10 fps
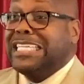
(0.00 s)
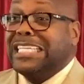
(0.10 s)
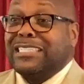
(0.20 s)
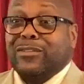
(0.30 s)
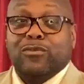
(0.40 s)

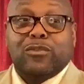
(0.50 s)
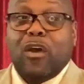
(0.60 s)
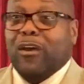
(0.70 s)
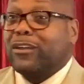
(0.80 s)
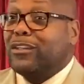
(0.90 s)
get through
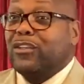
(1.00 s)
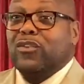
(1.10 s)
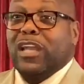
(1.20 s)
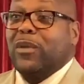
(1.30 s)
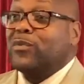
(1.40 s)
talking to you,
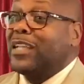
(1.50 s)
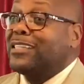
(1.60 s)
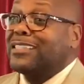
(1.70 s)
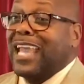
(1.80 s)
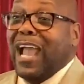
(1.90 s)
they, they
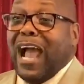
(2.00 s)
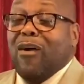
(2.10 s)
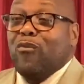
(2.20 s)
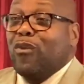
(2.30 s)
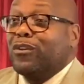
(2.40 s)
say,
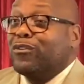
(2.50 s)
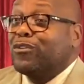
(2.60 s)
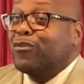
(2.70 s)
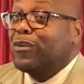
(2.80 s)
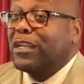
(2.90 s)
I want to
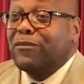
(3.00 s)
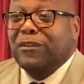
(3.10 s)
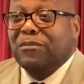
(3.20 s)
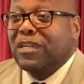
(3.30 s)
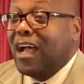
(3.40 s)
drink
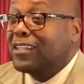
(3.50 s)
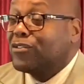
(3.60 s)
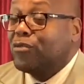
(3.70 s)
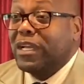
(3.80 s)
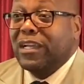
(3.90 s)
from
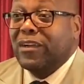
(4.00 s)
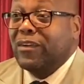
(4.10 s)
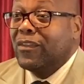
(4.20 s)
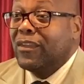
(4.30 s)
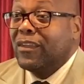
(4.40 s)
God's well.
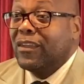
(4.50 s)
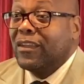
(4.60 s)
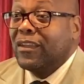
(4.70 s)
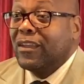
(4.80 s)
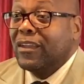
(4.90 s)

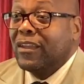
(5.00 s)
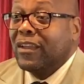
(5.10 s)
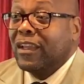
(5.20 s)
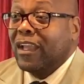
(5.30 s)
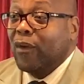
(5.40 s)
Yeah.
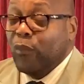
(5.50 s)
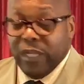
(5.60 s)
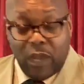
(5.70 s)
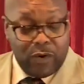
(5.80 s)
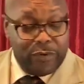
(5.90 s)

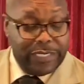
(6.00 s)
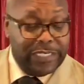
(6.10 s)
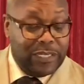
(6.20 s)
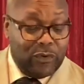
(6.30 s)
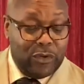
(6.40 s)
We already
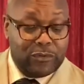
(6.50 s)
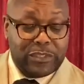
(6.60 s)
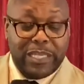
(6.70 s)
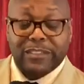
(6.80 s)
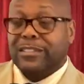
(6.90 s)
know, oh,
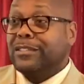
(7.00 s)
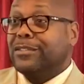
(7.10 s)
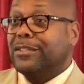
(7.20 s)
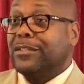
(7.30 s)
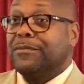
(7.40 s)
taste and
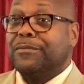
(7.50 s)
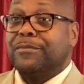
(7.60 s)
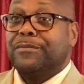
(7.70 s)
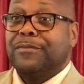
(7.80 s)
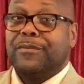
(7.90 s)
see.
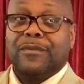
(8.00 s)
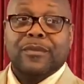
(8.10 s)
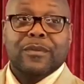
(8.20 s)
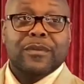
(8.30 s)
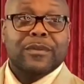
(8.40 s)

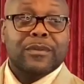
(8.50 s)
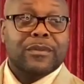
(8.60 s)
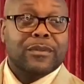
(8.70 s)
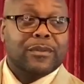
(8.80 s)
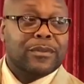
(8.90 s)

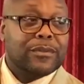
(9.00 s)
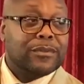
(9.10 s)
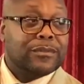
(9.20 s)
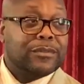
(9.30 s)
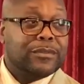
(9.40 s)

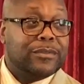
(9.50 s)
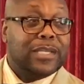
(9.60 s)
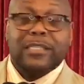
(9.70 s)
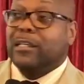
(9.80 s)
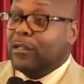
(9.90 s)

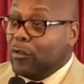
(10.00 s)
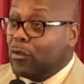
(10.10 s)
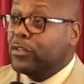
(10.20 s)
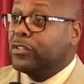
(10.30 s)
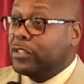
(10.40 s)
That the
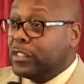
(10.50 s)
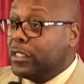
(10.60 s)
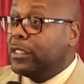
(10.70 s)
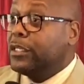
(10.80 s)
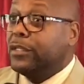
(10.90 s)
Lord is
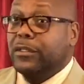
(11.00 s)
good.